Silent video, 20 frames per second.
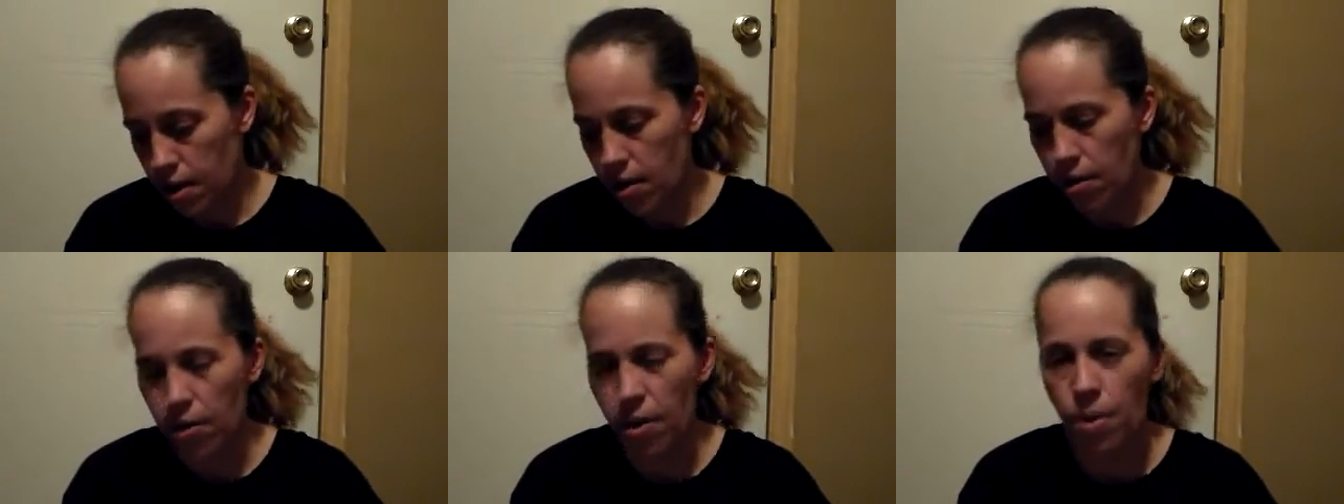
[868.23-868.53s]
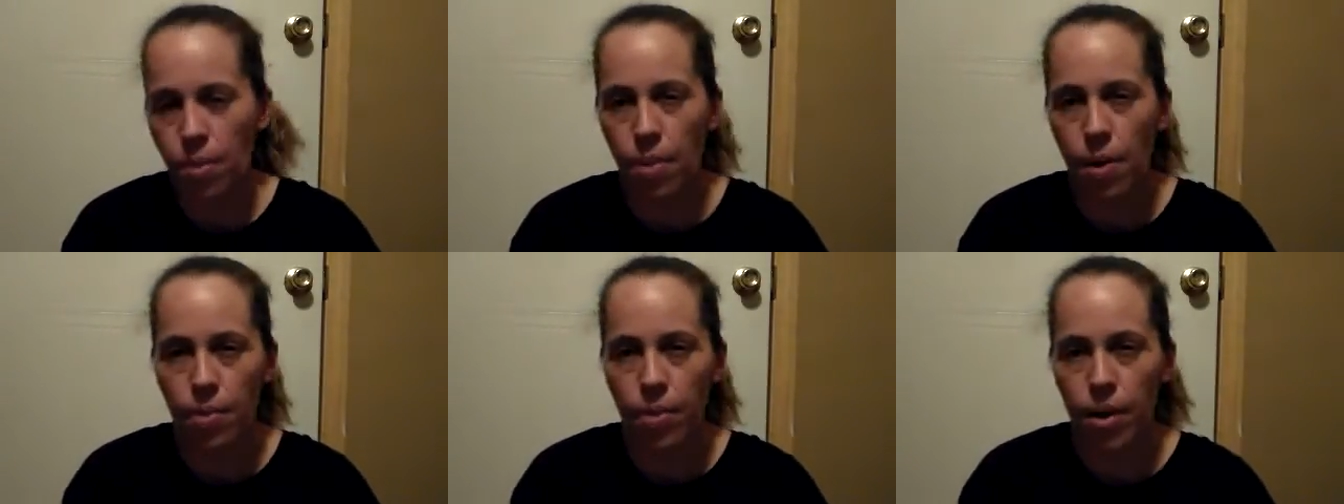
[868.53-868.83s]
so I
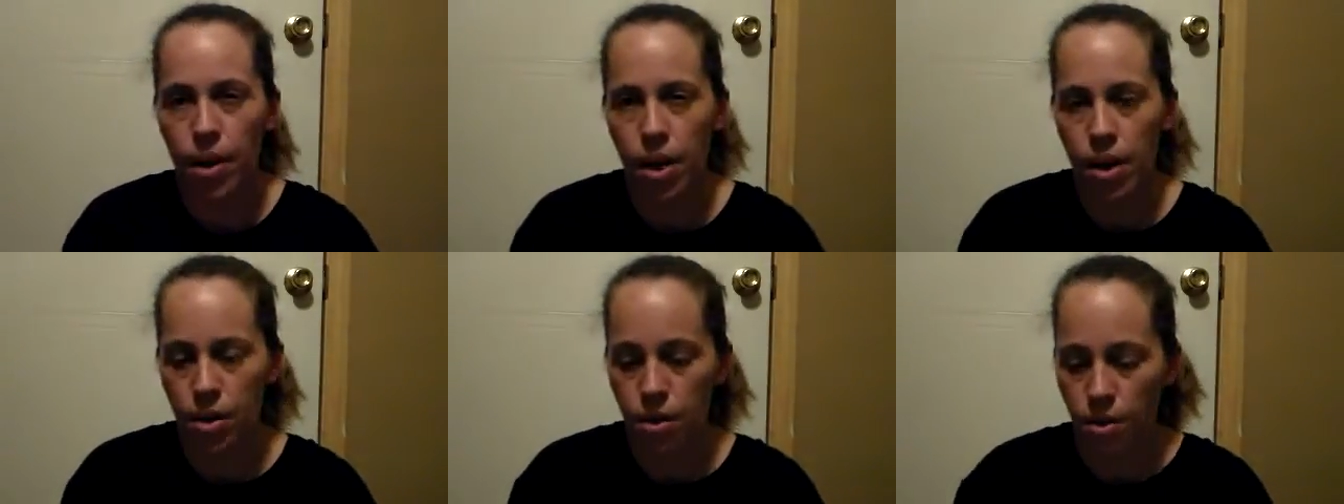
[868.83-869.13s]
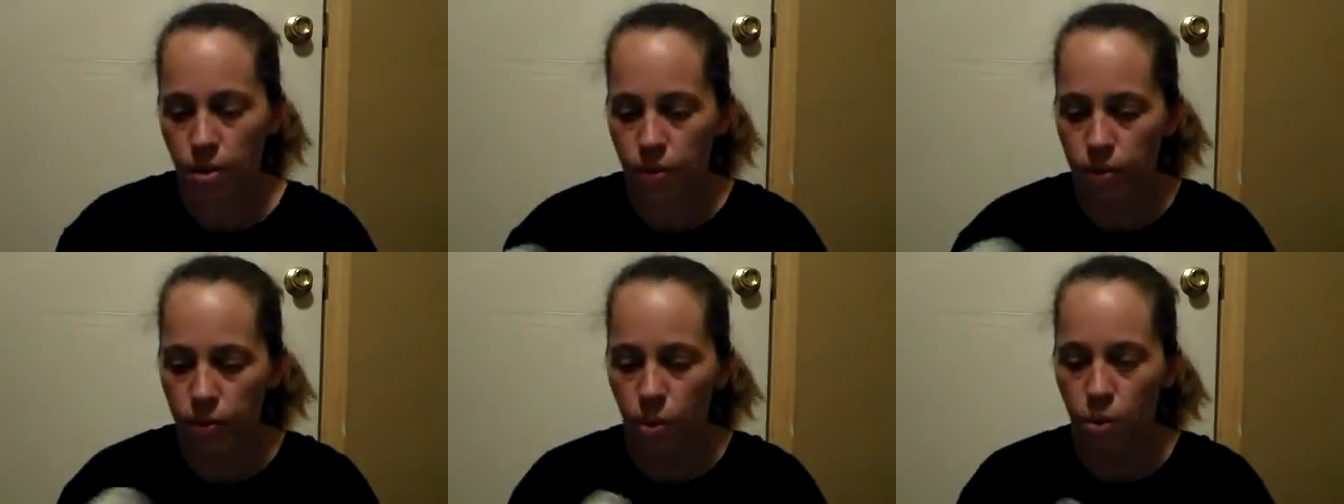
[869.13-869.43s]
don't know what we're
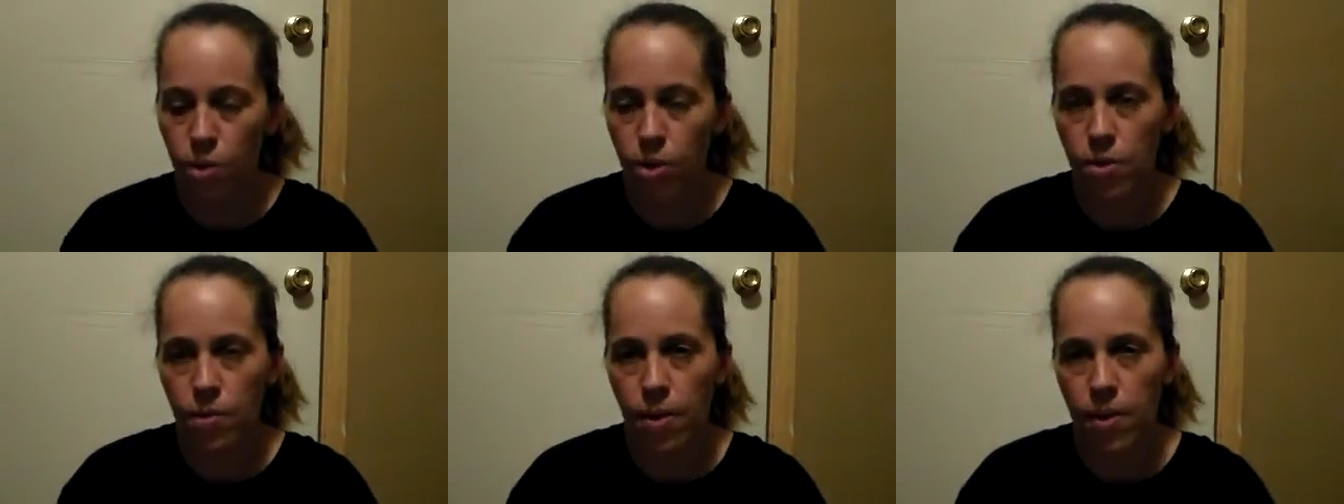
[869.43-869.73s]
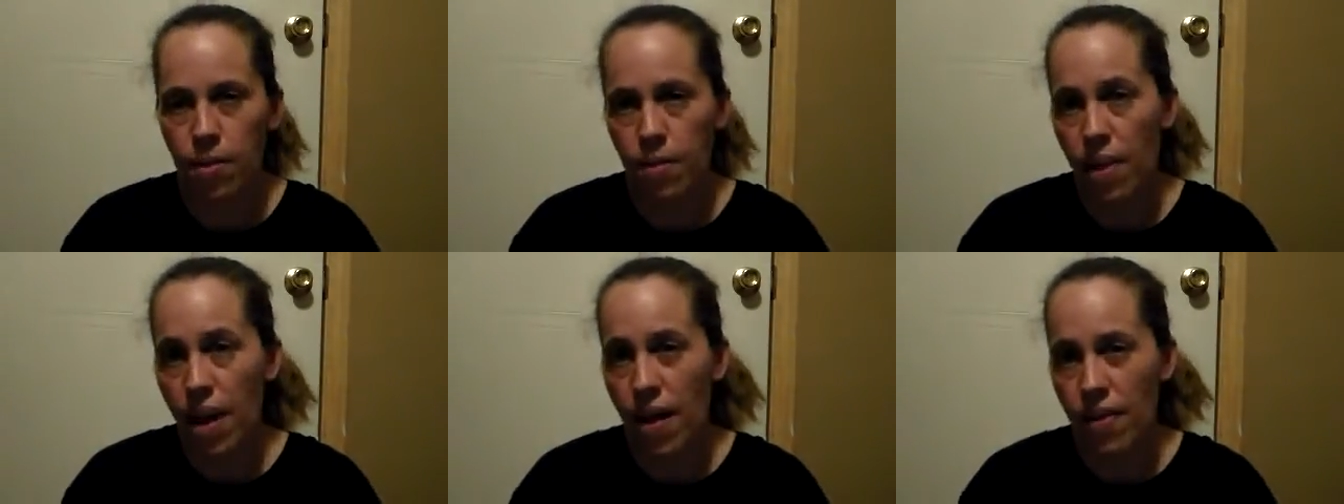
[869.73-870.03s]
going to do the
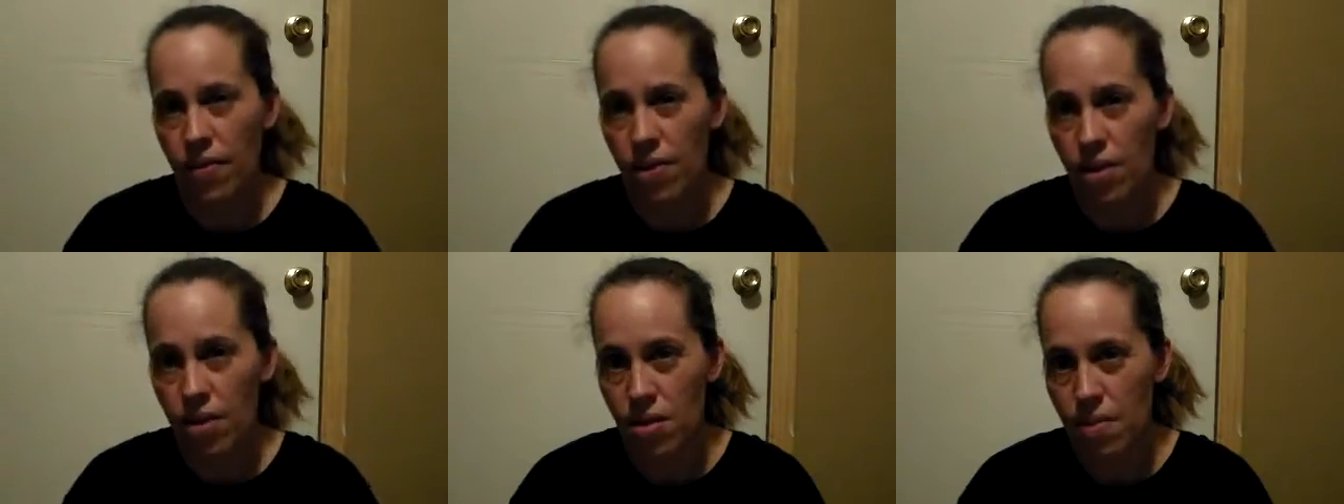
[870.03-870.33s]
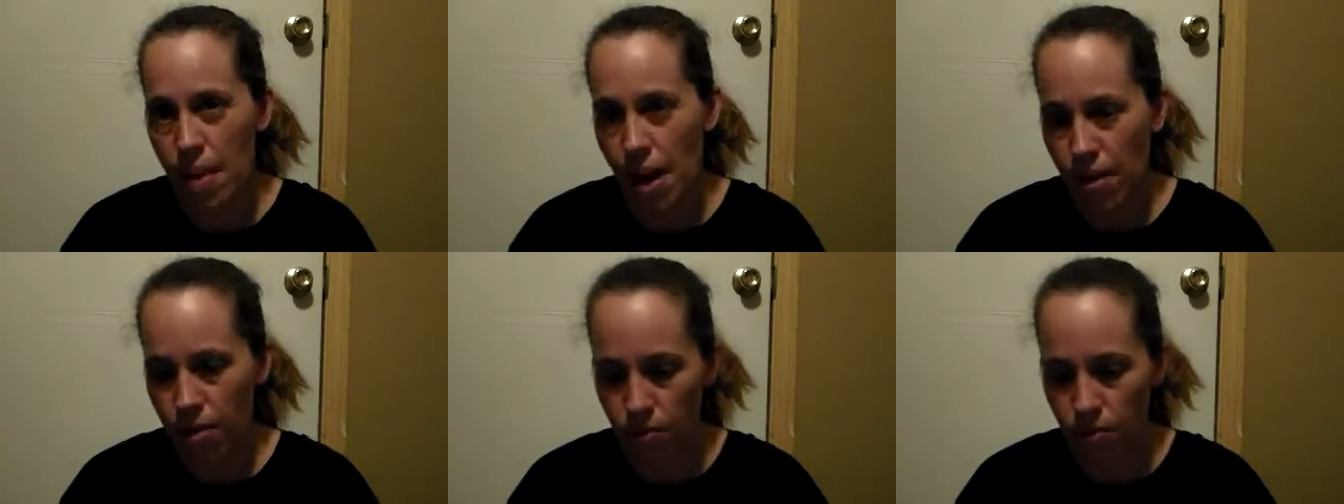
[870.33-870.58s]
floors with and we have to do